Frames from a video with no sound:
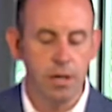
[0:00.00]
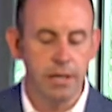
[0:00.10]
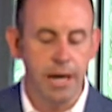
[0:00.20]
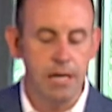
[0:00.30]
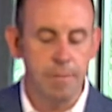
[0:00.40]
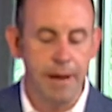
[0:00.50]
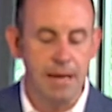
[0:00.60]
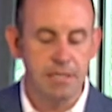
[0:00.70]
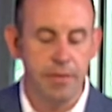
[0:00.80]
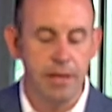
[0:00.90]
1, and it came to
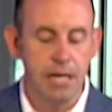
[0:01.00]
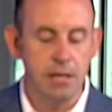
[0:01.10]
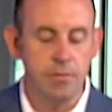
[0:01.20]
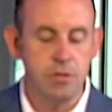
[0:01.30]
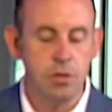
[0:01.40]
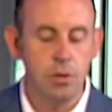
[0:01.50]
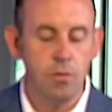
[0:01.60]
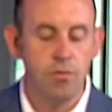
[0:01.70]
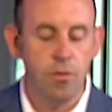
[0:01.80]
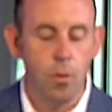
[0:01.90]
pass at the end of
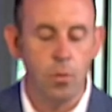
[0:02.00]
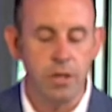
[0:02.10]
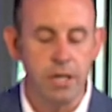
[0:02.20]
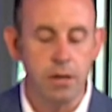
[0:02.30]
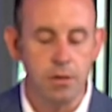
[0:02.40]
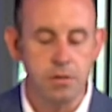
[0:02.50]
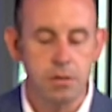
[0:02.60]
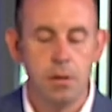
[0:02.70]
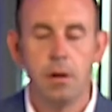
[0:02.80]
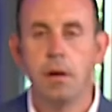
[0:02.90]
2 full
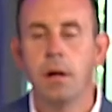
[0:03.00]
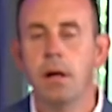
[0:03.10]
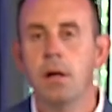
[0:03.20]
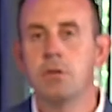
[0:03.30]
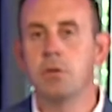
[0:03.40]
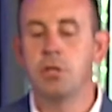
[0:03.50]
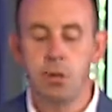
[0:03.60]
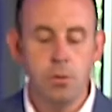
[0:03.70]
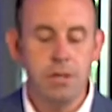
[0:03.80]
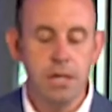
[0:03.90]
years. So
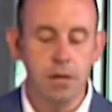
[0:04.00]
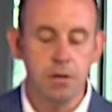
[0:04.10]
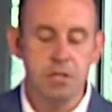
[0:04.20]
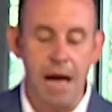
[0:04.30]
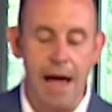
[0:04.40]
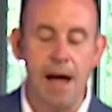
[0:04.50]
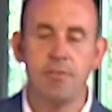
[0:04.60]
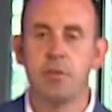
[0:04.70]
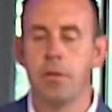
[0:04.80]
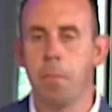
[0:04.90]
2 years
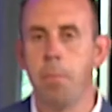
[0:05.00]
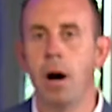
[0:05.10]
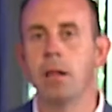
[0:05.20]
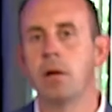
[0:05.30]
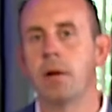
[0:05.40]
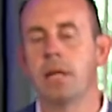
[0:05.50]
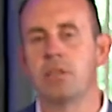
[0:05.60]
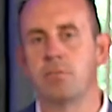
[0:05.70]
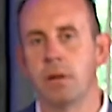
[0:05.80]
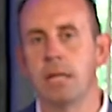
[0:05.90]
after the butler
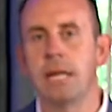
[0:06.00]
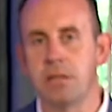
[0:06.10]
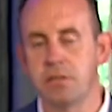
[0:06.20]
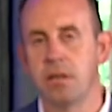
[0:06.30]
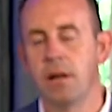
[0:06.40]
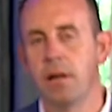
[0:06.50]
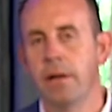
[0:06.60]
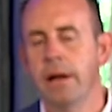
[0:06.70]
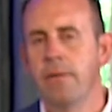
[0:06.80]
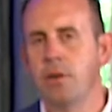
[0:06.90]
is released.
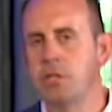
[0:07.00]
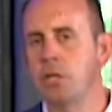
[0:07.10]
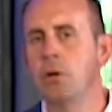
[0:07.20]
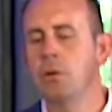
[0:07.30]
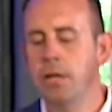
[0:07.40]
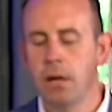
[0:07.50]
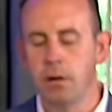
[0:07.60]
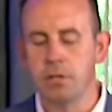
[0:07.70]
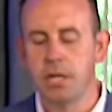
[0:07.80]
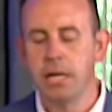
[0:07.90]
For 2
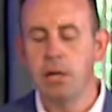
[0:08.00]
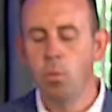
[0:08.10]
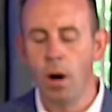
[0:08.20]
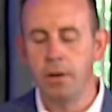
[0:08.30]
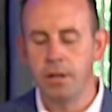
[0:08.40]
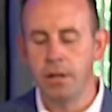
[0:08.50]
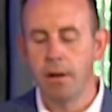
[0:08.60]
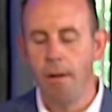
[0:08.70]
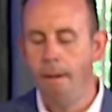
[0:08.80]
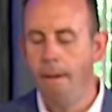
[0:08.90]
years, he wondered,